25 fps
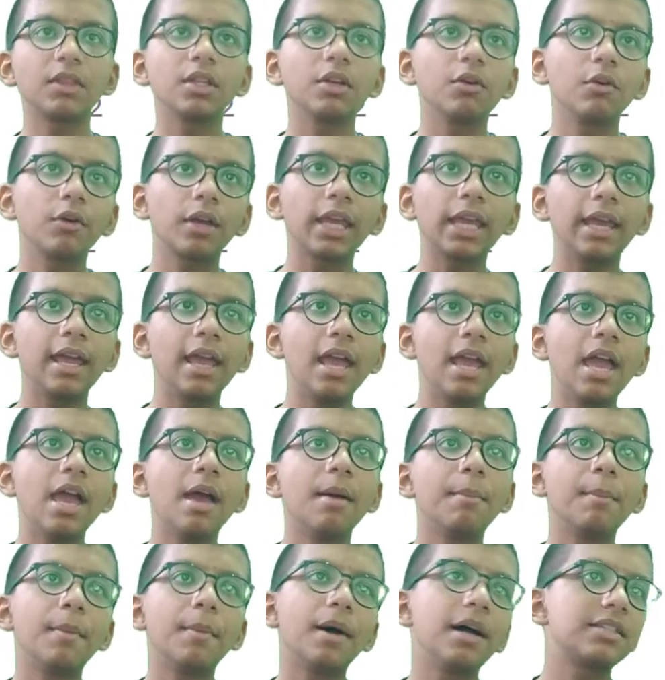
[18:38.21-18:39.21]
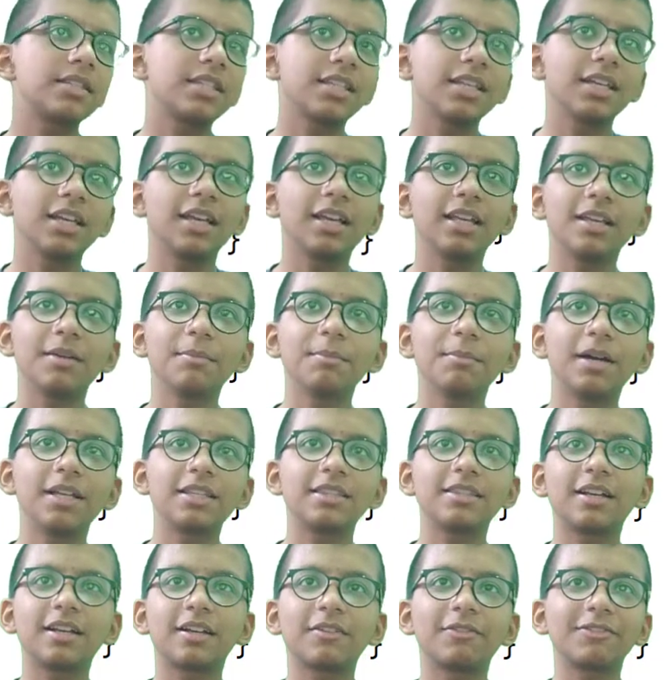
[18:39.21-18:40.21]
Okay, but
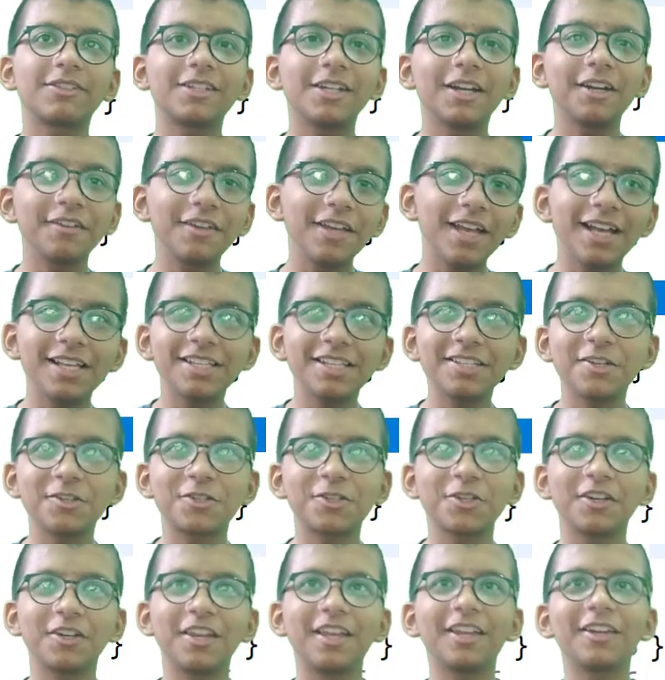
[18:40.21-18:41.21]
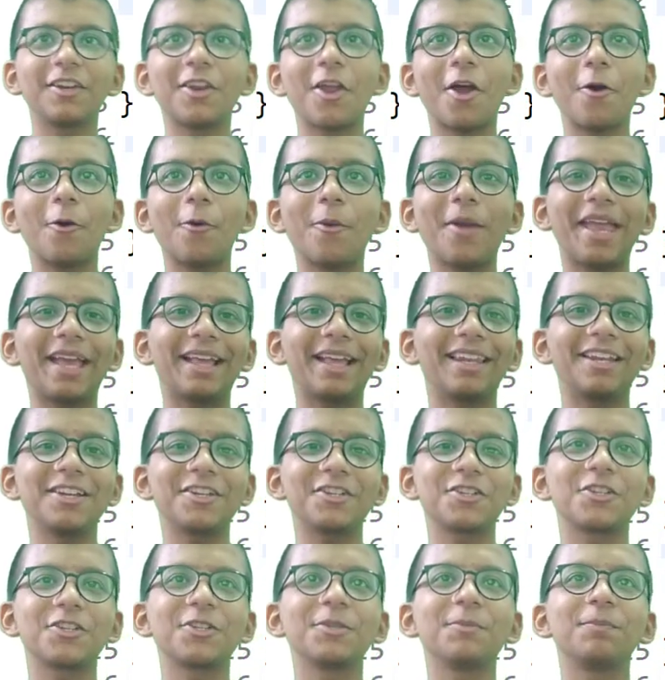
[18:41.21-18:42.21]
the criteria is you should know
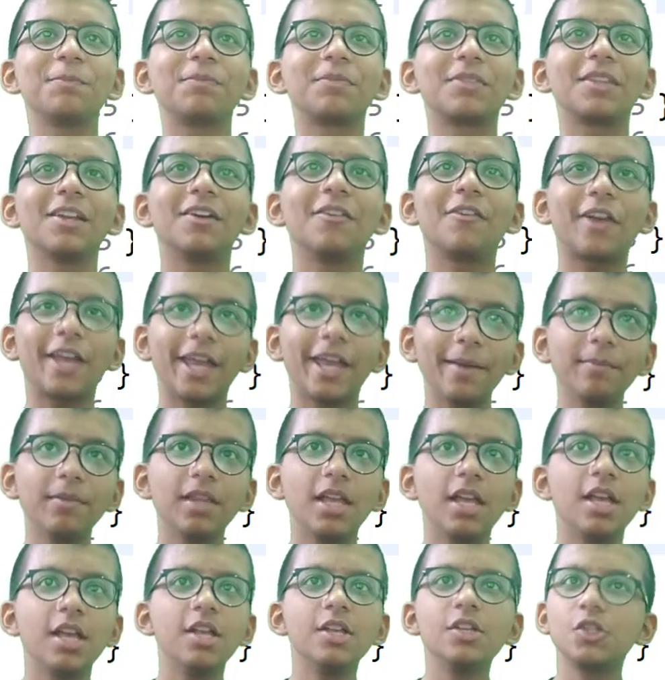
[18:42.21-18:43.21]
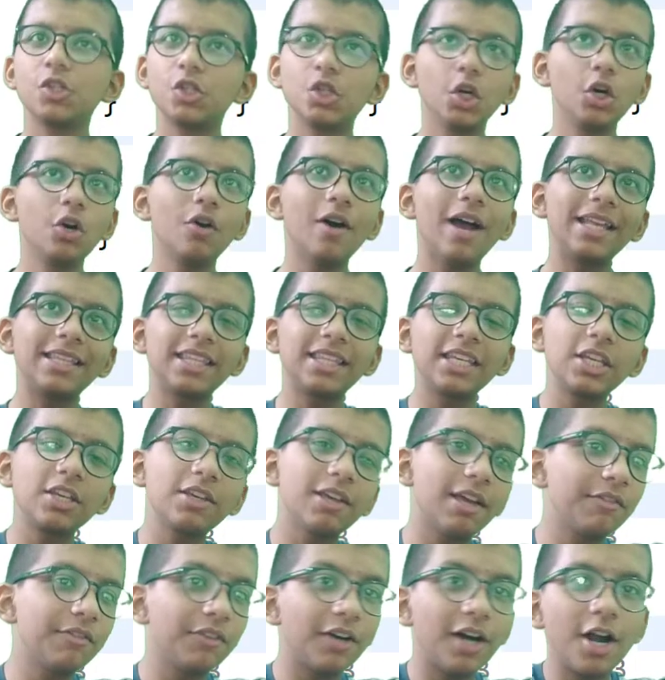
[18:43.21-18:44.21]
English. Okay, so I think
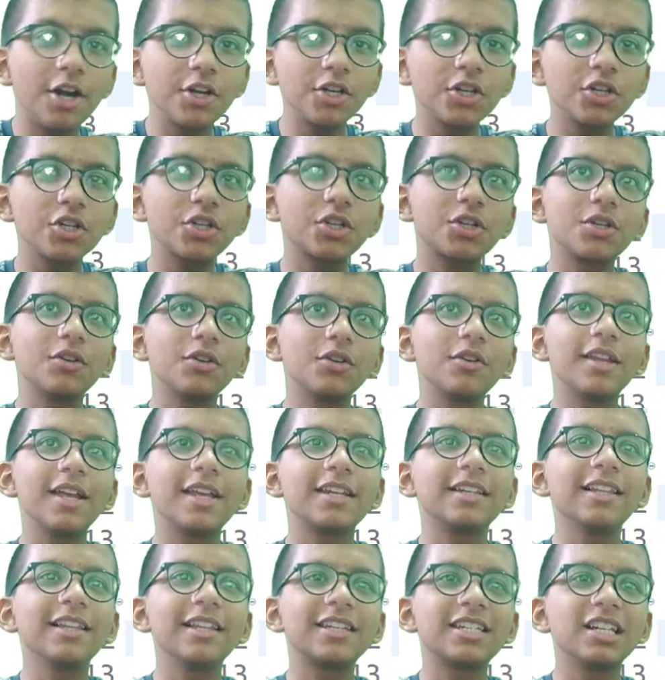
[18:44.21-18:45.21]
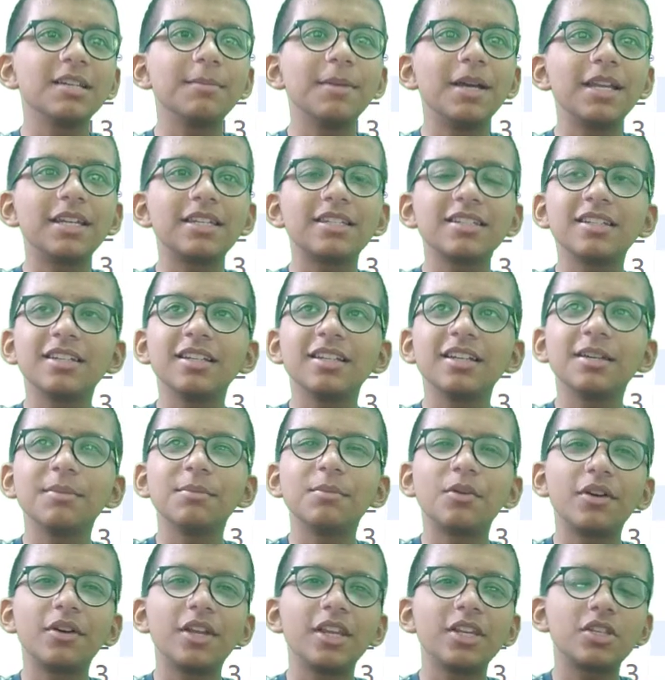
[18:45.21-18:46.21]
you have understood it a little bit
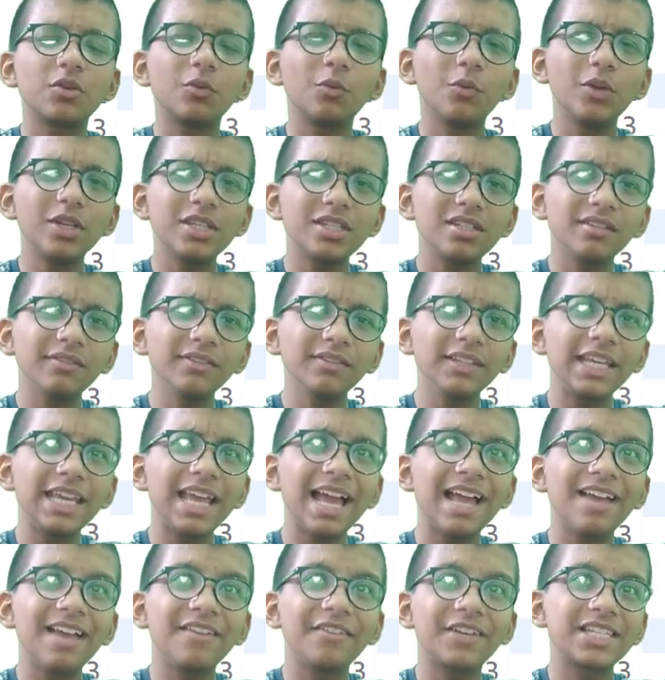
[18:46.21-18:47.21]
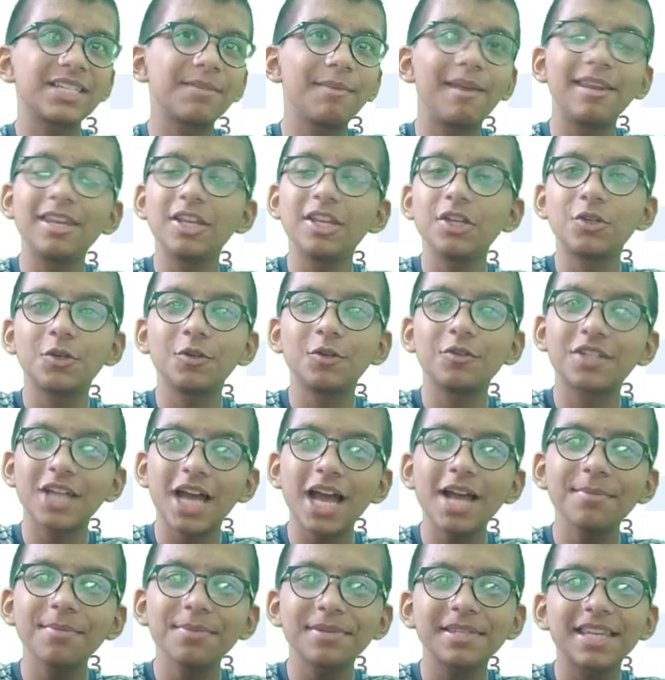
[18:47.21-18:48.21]
more intuitively. I have explained you 2
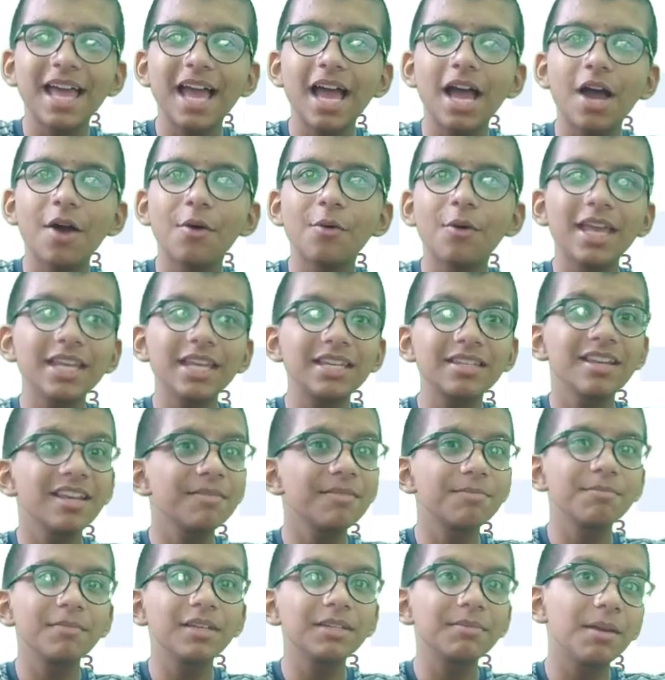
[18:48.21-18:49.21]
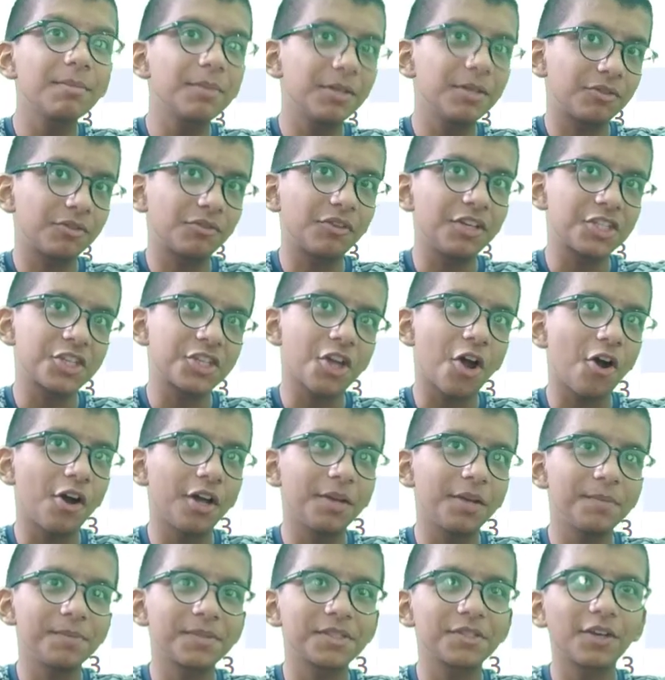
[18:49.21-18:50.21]
times now. It may be 3
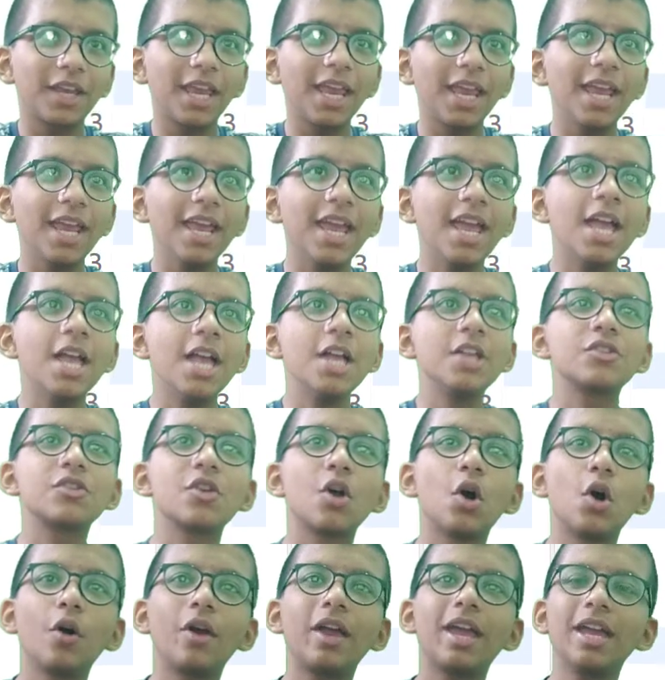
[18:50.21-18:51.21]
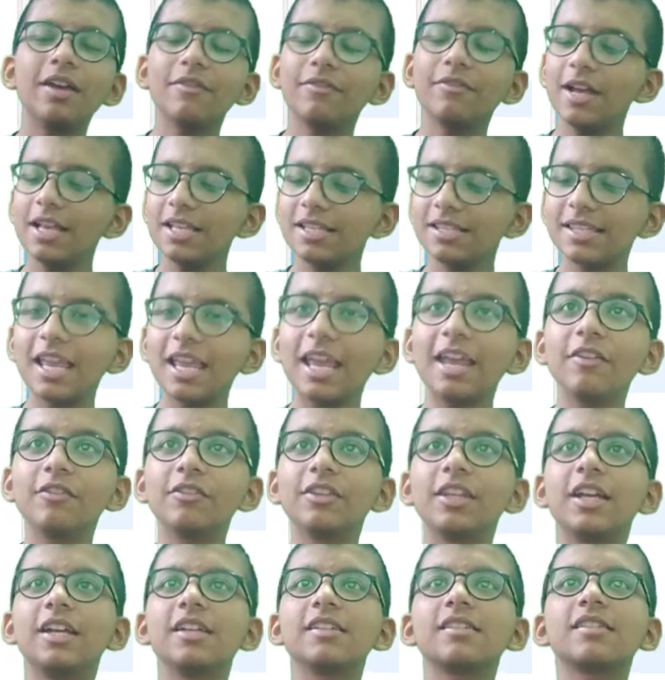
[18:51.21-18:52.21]
times. Okay, so if I save
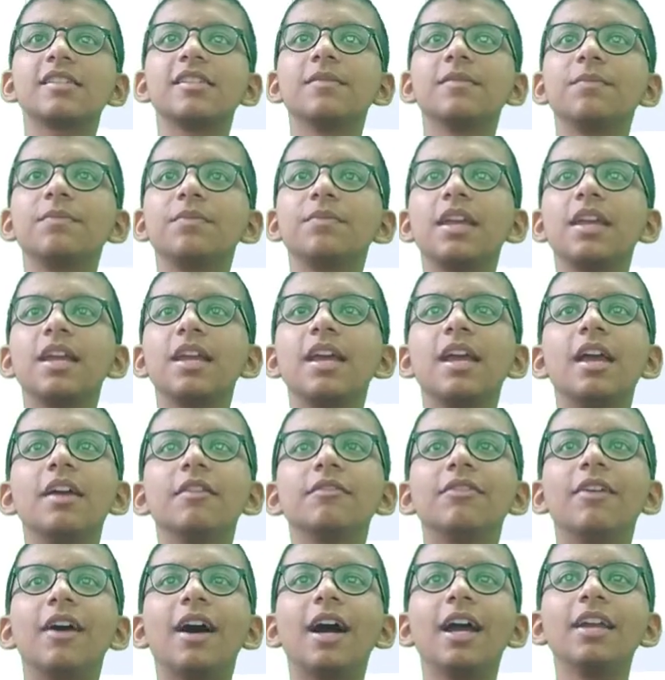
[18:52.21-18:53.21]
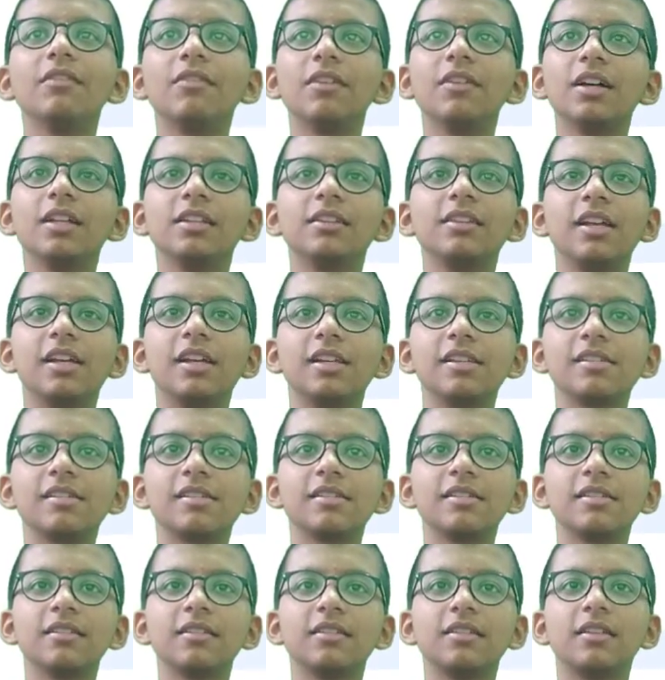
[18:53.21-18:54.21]
this, if I run
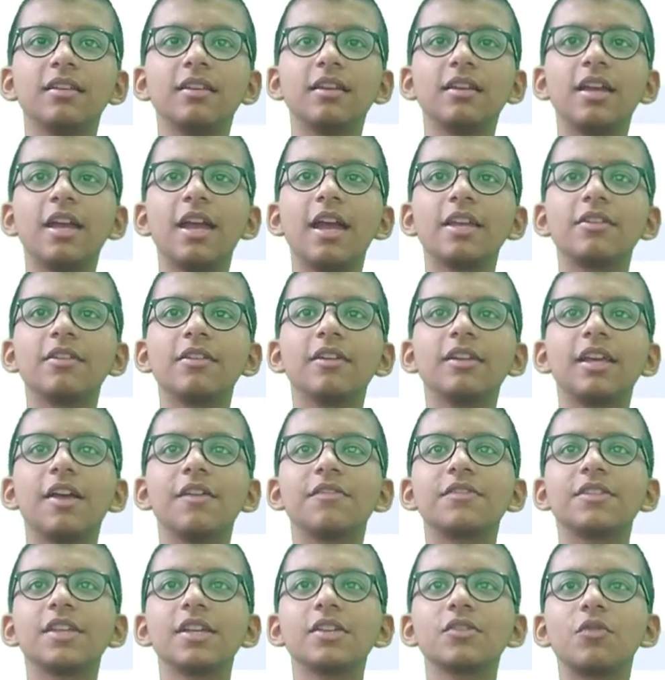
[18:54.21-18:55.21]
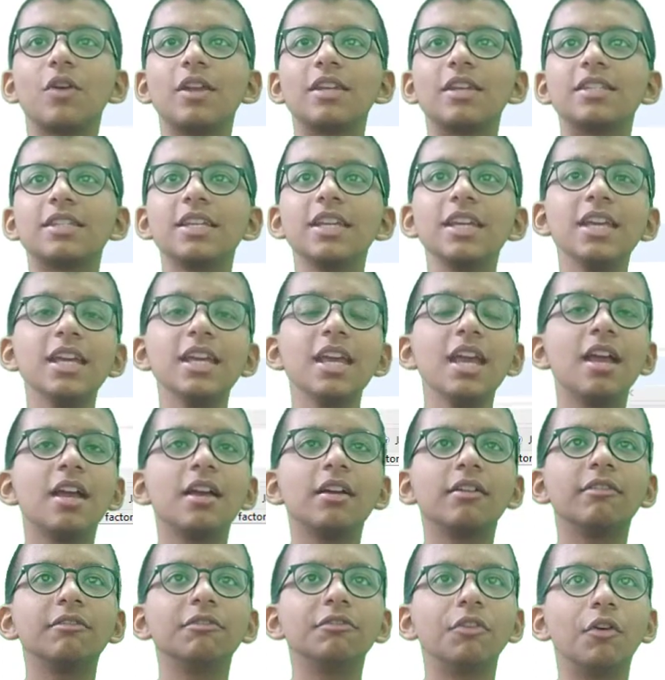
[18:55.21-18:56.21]
this, it will give us
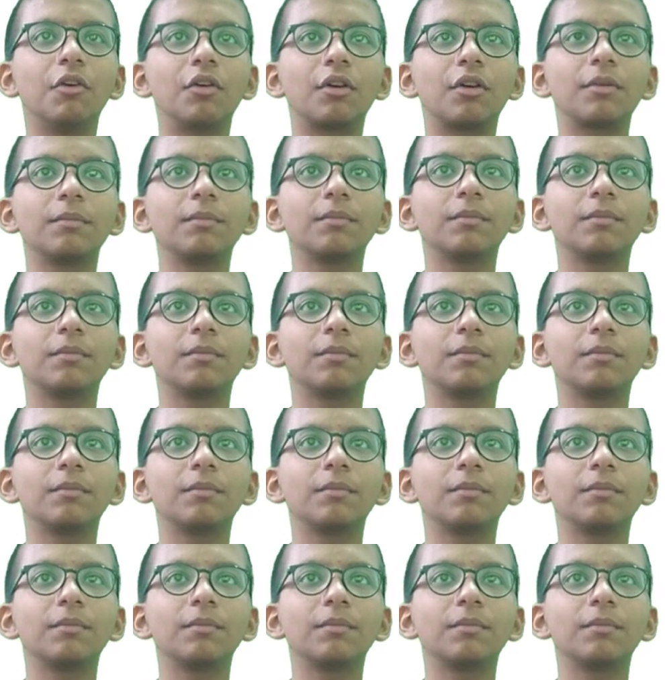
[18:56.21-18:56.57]
24.